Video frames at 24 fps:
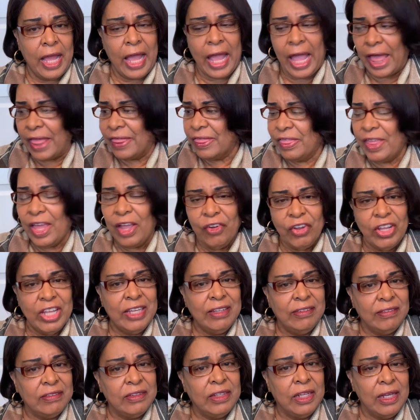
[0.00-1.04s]
And there
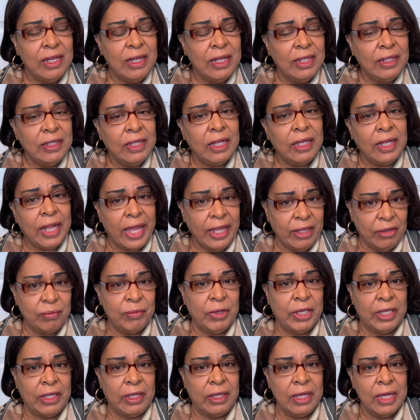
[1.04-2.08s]
is none like
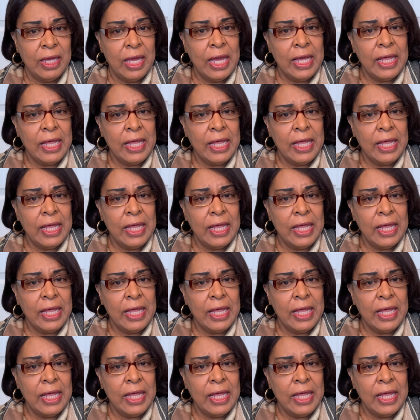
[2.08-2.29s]
me.